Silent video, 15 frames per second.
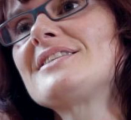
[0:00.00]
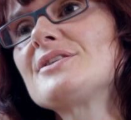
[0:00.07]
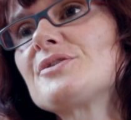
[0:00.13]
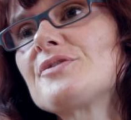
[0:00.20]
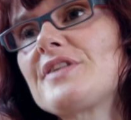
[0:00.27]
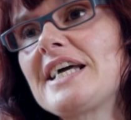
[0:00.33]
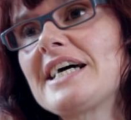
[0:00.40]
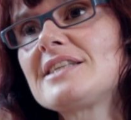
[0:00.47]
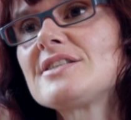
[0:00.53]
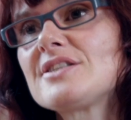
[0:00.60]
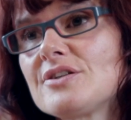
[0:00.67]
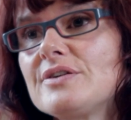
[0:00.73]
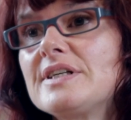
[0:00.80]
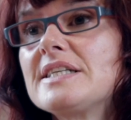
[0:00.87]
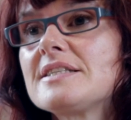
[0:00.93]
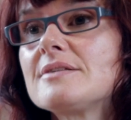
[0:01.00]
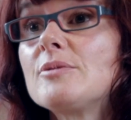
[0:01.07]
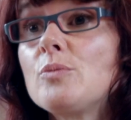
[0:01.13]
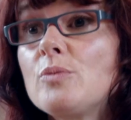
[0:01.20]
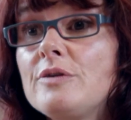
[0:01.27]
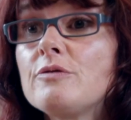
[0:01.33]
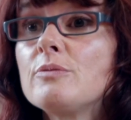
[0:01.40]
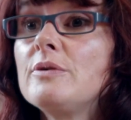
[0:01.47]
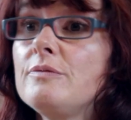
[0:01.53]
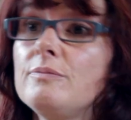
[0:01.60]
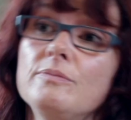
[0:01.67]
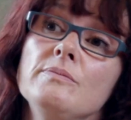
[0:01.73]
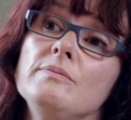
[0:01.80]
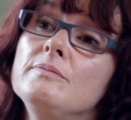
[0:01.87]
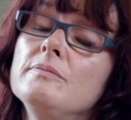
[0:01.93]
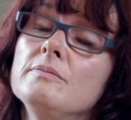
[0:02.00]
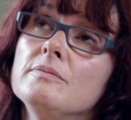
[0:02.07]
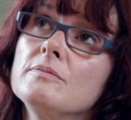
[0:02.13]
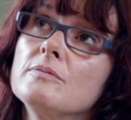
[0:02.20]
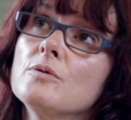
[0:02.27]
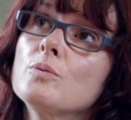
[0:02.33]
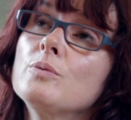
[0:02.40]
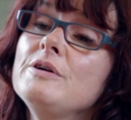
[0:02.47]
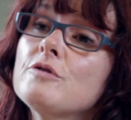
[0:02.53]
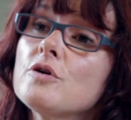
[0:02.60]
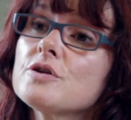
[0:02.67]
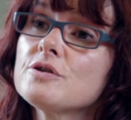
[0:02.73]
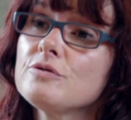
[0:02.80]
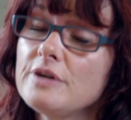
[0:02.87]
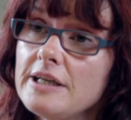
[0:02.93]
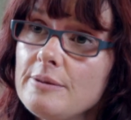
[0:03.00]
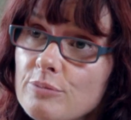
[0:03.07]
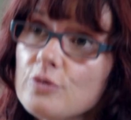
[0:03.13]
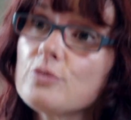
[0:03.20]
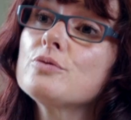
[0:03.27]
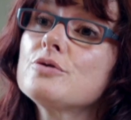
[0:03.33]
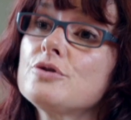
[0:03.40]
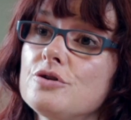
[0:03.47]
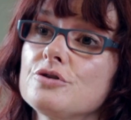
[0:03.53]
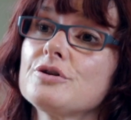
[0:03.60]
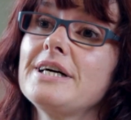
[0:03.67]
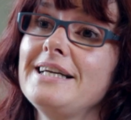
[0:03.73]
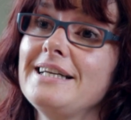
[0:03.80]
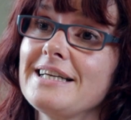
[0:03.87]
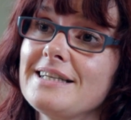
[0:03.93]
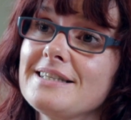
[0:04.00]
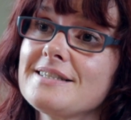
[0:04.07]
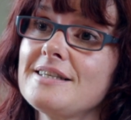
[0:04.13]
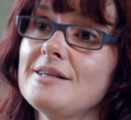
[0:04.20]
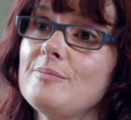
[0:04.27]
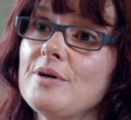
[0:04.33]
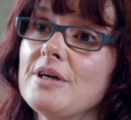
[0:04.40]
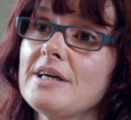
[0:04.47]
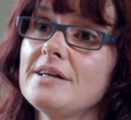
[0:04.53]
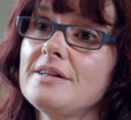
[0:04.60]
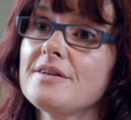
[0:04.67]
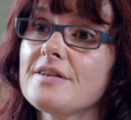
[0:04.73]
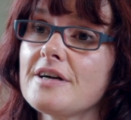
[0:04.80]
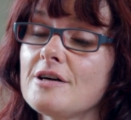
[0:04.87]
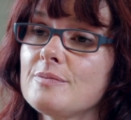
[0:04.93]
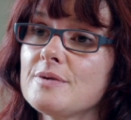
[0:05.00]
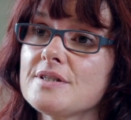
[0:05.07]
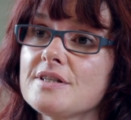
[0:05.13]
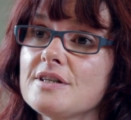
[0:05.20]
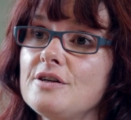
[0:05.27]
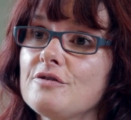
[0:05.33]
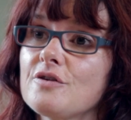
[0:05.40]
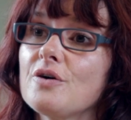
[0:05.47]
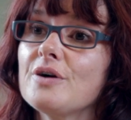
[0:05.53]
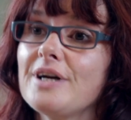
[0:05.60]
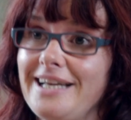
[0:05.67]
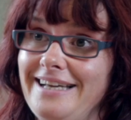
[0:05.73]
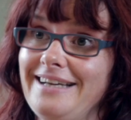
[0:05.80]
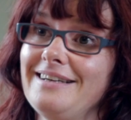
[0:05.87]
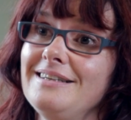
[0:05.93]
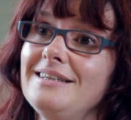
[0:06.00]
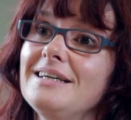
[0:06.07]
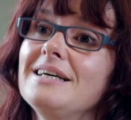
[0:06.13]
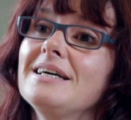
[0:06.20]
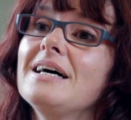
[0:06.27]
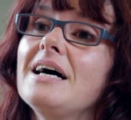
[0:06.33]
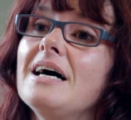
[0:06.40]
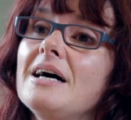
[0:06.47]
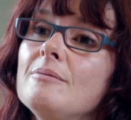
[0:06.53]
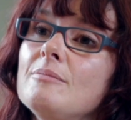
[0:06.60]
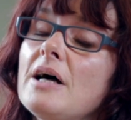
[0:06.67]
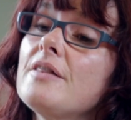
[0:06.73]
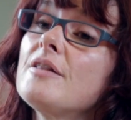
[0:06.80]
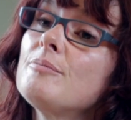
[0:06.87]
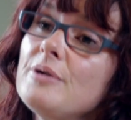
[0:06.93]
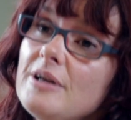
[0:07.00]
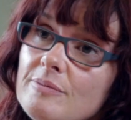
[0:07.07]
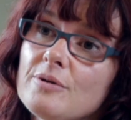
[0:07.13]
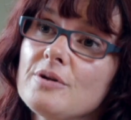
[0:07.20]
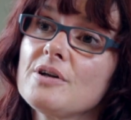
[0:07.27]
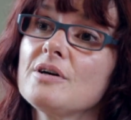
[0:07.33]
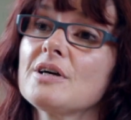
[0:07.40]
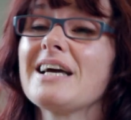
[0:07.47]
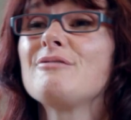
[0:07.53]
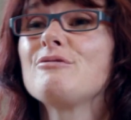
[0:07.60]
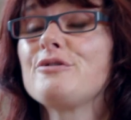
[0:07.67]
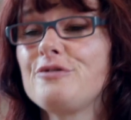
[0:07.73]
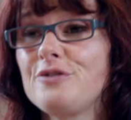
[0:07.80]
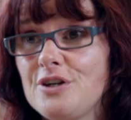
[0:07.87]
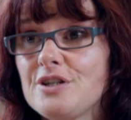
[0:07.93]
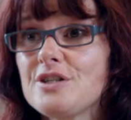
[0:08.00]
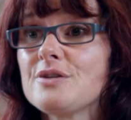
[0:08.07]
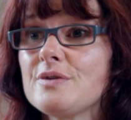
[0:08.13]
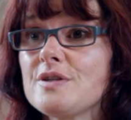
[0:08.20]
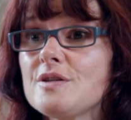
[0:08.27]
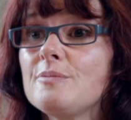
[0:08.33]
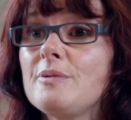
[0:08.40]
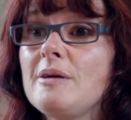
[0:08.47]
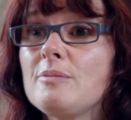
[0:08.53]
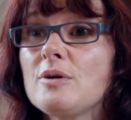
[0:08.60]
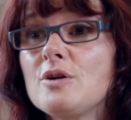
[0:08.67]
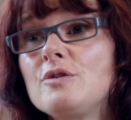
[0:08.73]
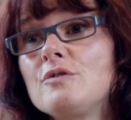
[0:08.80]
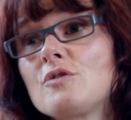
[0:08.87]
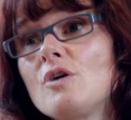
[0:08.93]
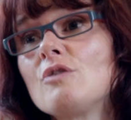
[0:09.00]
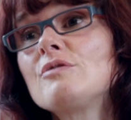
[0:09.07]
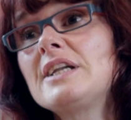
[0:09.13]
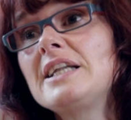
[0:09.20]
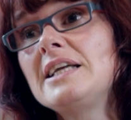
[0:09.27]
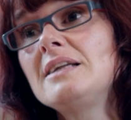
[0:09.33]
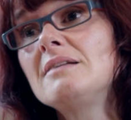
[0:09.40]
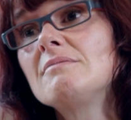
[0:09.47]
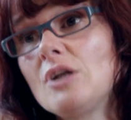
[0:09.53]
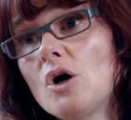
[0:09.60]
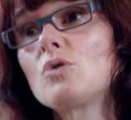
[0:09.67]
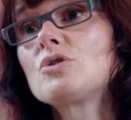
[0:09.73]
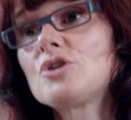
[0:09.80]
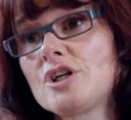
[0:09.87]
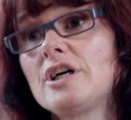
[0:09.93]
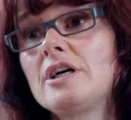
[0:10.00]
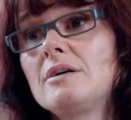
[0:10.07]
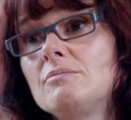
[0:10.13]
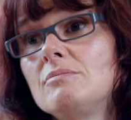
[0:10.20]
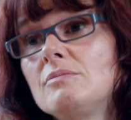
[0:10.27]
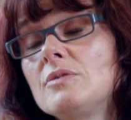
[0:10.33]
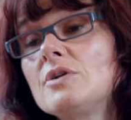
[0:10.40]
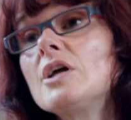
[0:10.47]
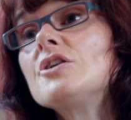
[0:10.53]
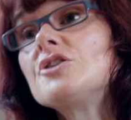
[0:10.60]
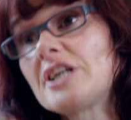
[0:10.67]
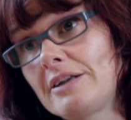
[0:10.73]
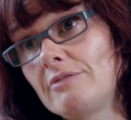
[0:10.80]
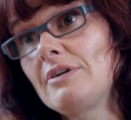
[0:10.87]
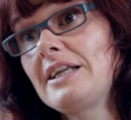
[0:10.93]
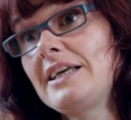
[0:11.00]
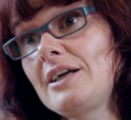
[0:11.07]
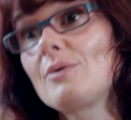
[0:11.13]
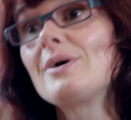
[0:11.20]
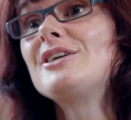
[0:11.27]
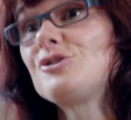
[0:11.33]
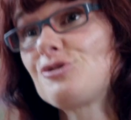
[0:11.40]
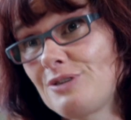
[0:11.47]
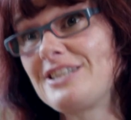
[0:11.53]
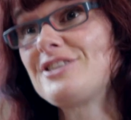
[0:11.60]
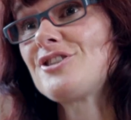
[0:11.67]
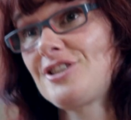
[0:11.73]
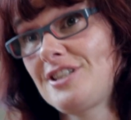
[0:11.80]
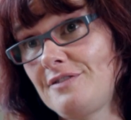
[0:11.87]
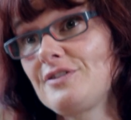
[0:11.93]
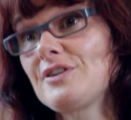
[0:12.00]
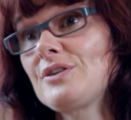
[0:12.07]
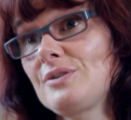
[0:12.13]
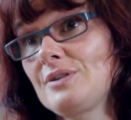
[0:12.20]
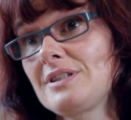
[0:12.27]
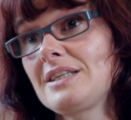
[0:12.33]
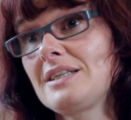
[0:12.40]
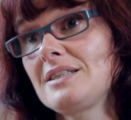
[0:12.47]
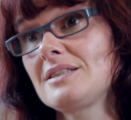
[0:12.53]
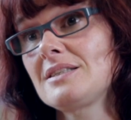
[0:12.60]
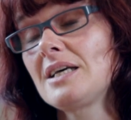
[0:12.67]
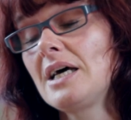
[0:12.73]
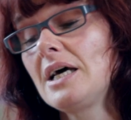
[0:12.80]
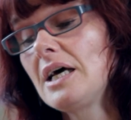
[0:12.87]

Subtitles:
sort of the answer is, I mean, we've got a really broad training in CPI, the therapists that you've got here, and the people that get referred to us are people who've got really long-term, generally quite entrenched difficulties.